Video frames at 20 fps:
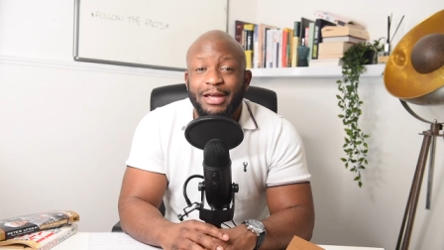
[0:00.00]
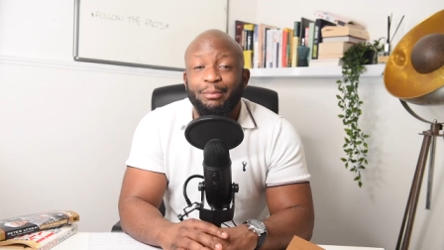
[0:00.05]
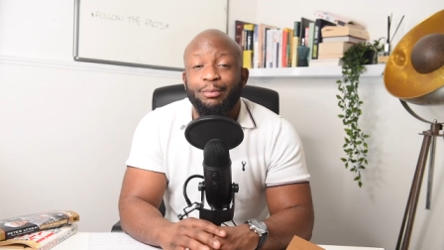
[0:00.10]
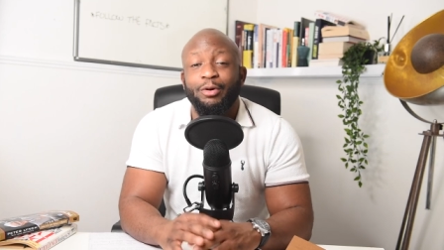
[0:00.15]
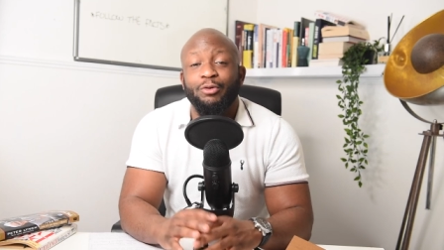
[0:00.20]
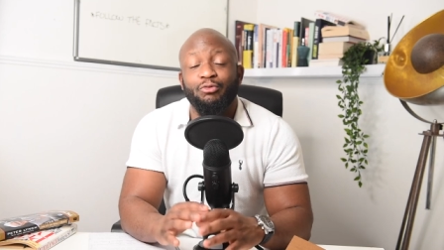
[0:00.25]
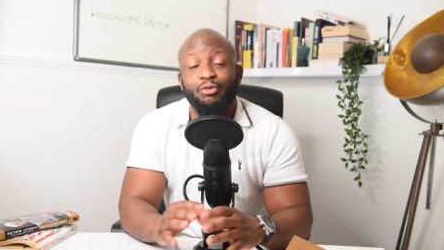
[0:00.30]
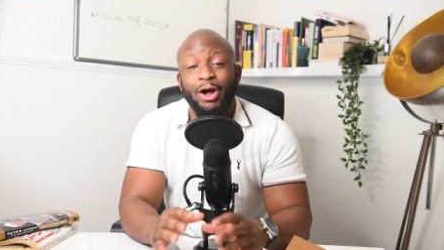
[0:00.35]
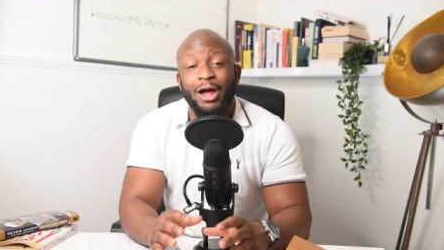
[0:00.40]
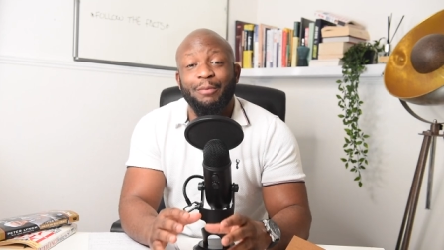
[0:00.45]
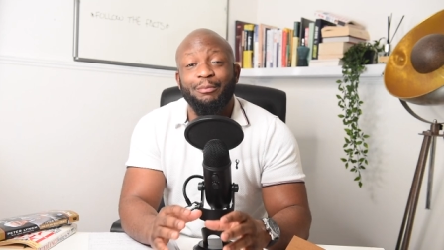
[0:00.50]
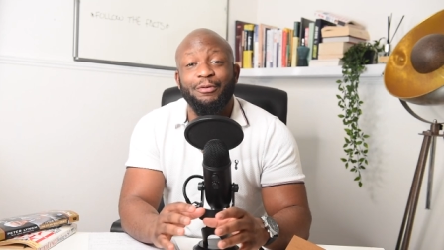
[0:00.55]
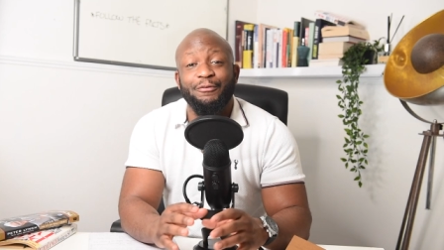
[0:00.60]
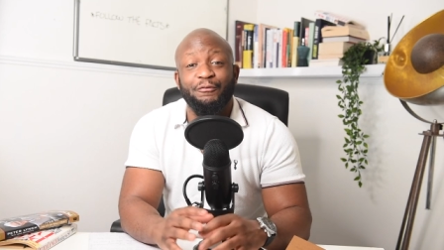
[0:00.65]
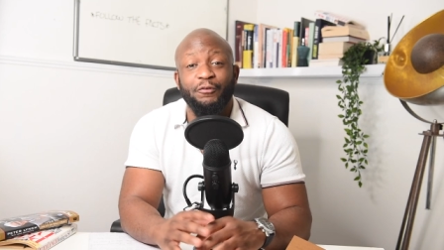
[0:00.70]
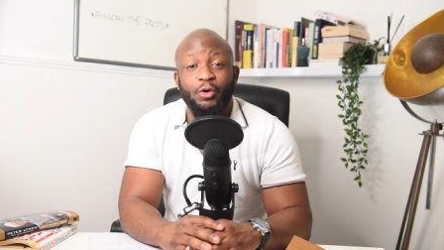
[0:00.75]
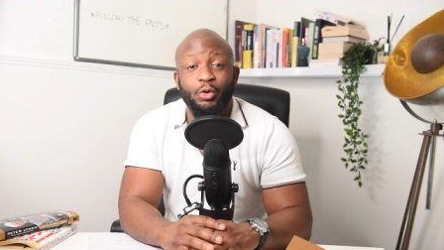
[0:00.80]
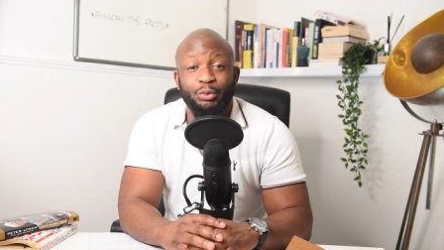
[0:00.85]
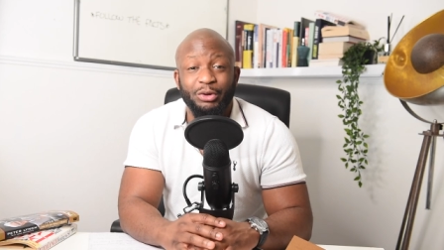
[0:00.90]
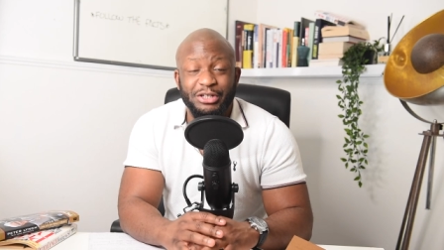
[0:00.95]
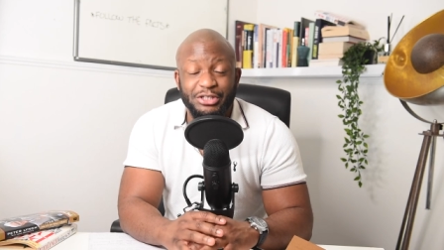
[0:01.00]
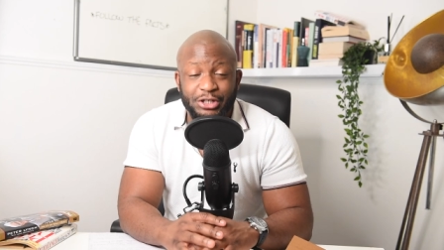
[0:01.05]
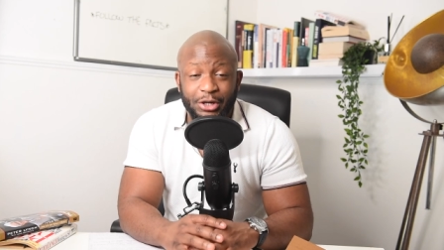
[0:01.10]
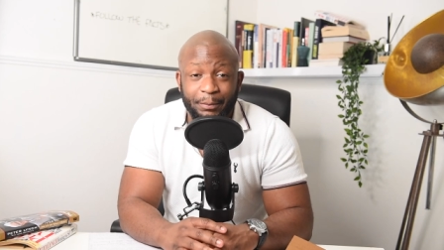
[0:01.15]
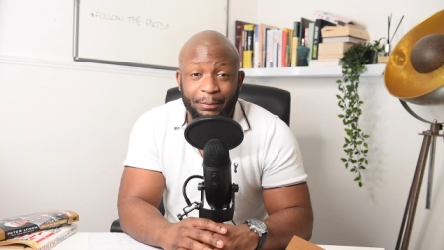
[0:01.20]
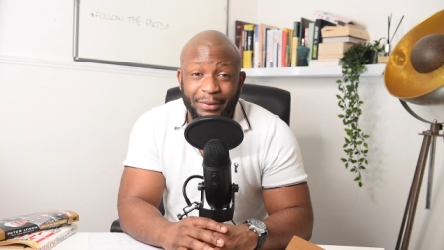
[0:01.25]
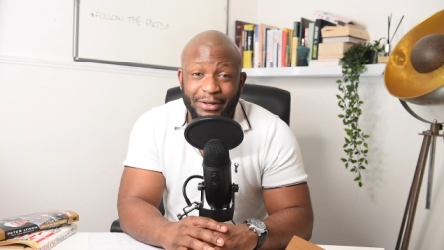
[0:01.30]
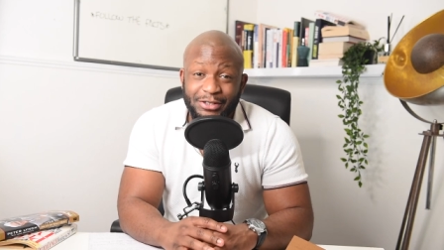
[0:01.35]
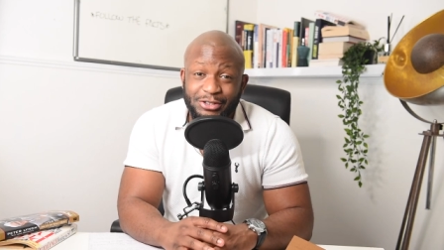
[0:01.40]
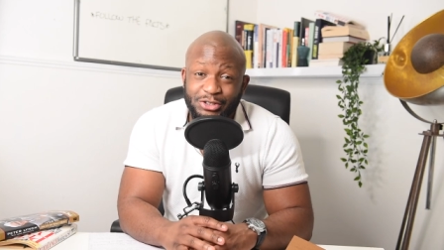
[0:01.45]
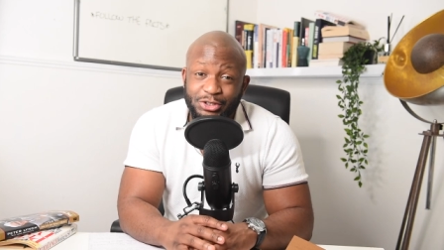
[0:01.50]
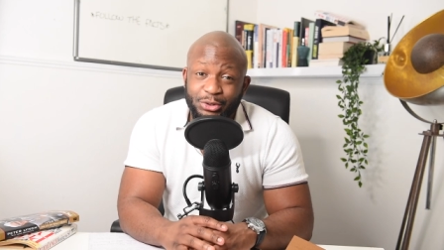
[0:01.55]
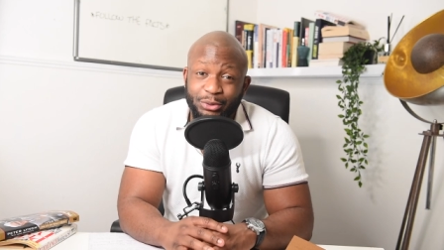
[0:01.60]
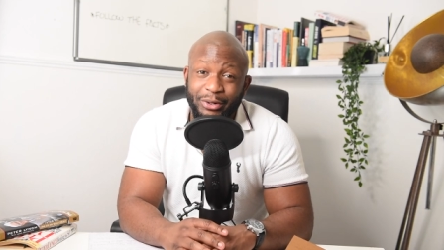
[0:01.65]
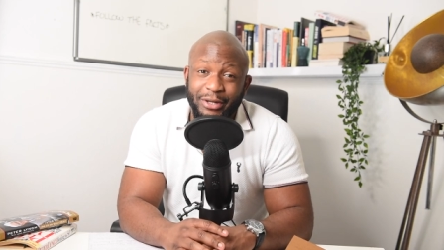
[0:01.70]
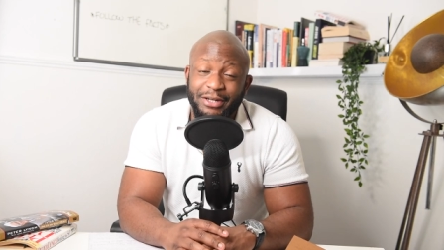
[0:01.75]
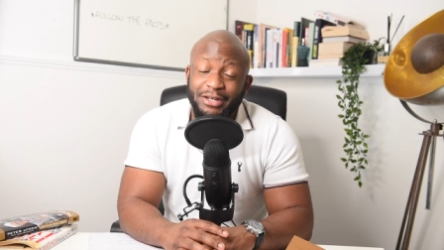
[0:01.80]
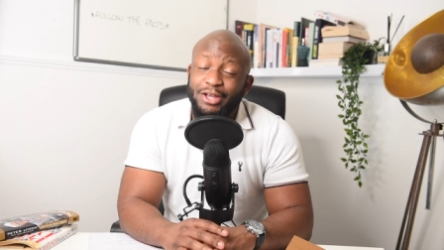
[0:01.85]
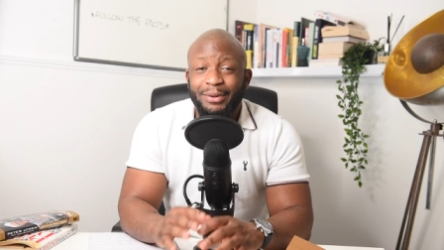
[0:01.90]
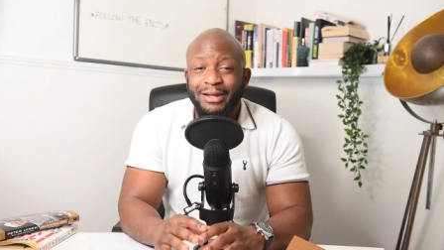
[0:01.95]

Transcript: But right before we jump into it,